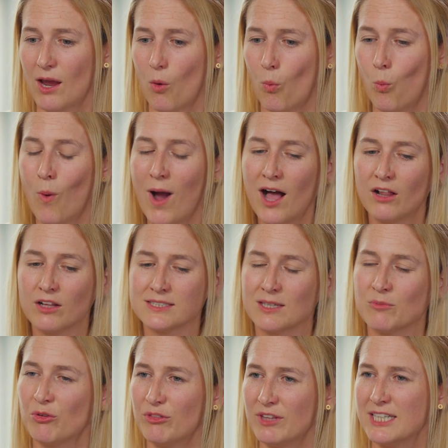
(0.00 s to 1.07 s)
while
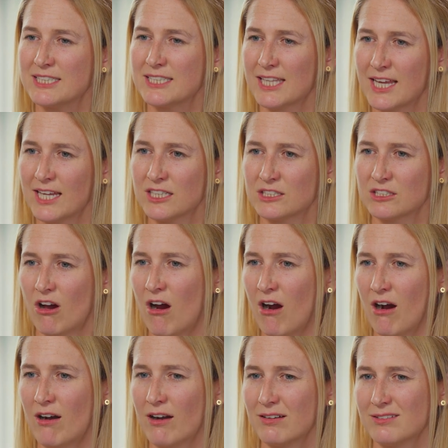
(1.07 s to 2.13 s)
some of these things
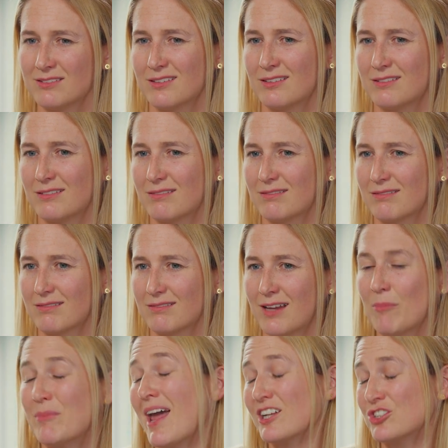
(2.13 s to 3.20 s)
come
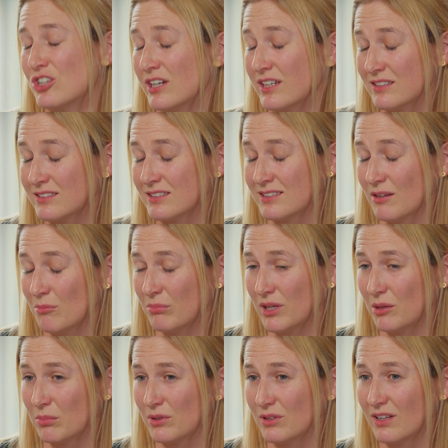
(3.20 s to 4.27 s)
naturally to some
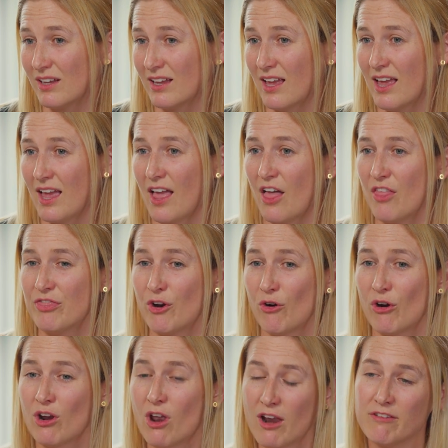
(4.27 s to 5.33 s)
people, there
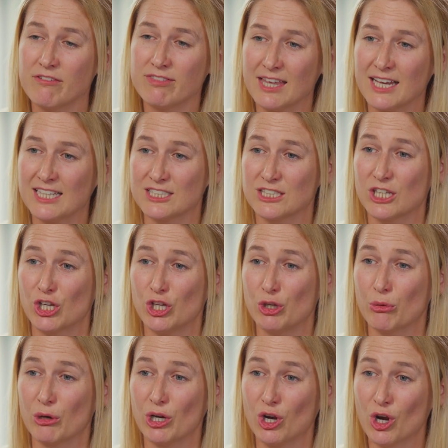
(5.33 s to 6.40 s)
are a lot of things that
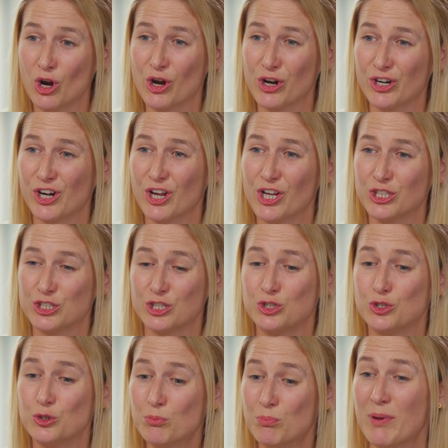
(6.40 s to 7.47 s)
you can learn to
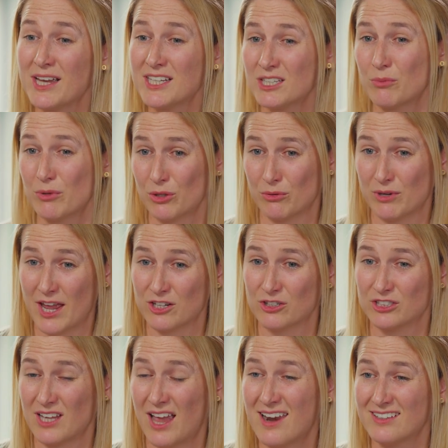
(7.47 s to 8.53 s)
do better with your
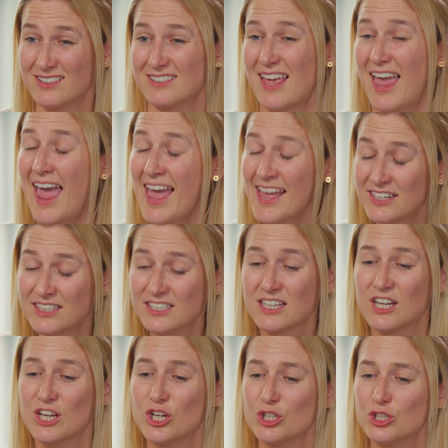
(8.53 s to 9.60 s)
natural talents and
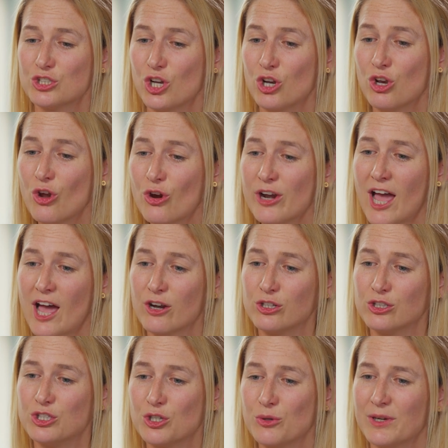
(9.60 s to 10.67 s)
to learn how to
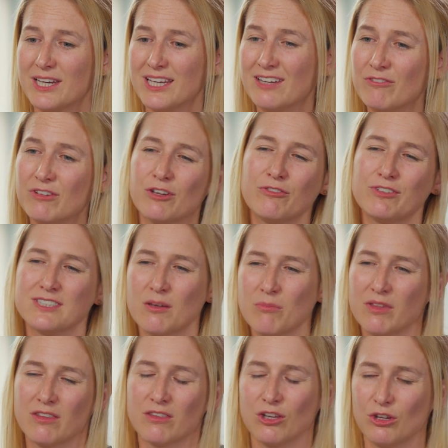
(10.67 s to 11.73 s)
do it, even if it's
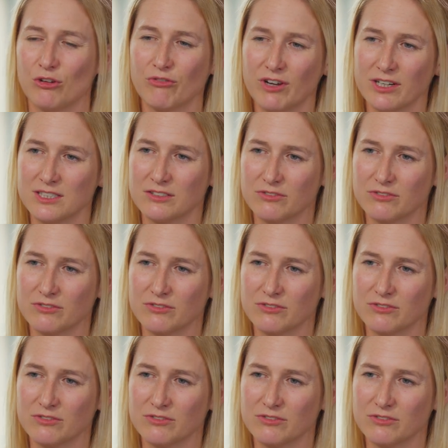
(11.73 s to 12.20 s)
something that you find